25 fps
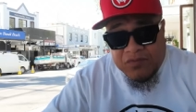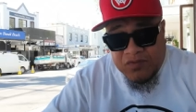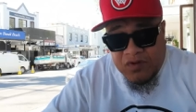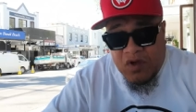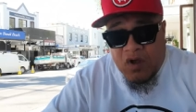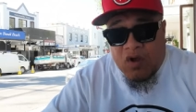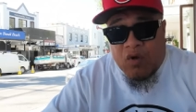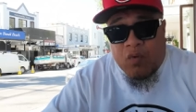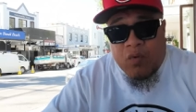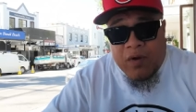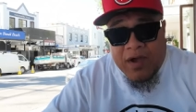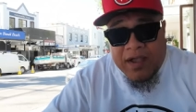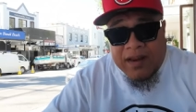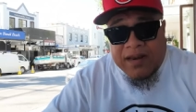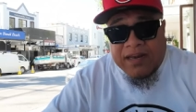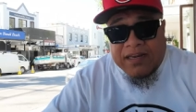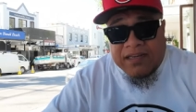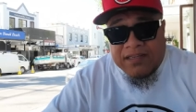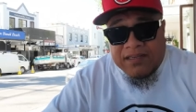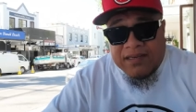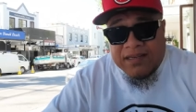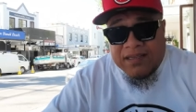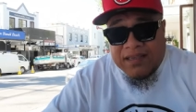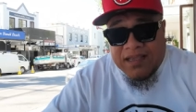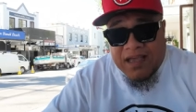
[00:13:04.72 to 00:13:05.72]
Not quite a
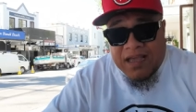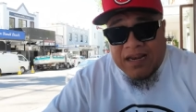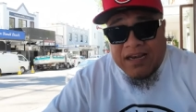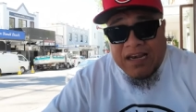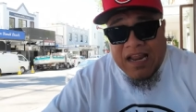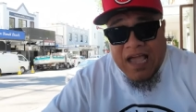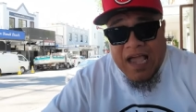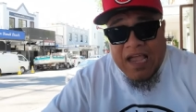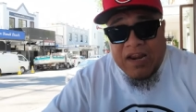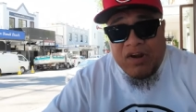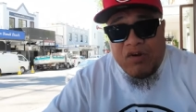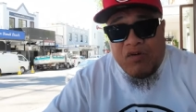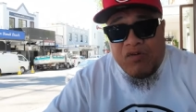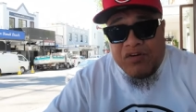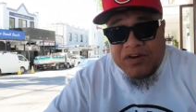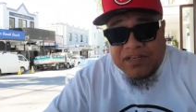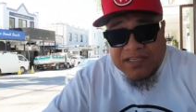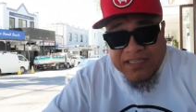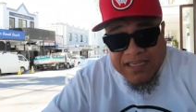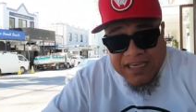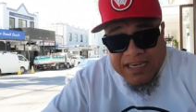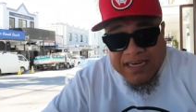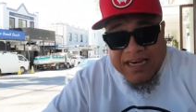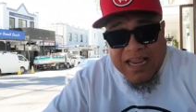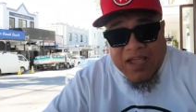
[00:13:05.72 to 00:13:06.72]
a nine or a
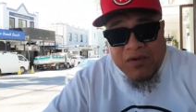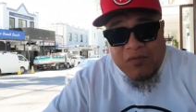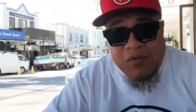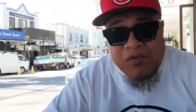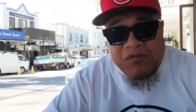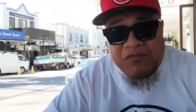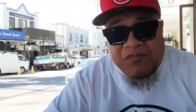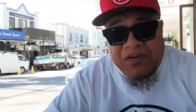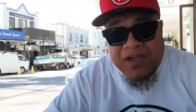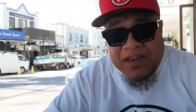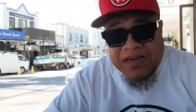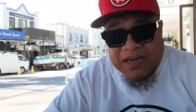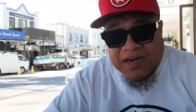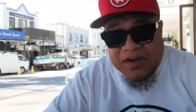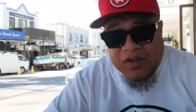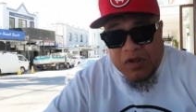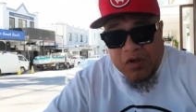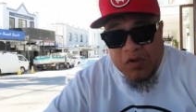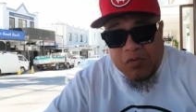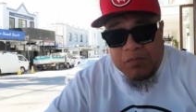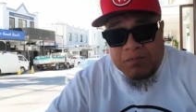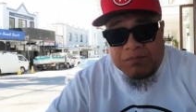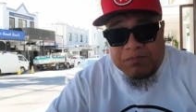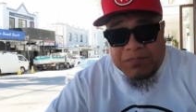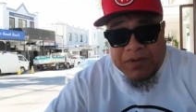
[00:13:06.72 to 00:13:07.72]
ten like we find at
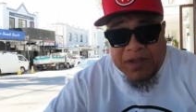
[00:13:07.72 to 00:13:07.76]
home.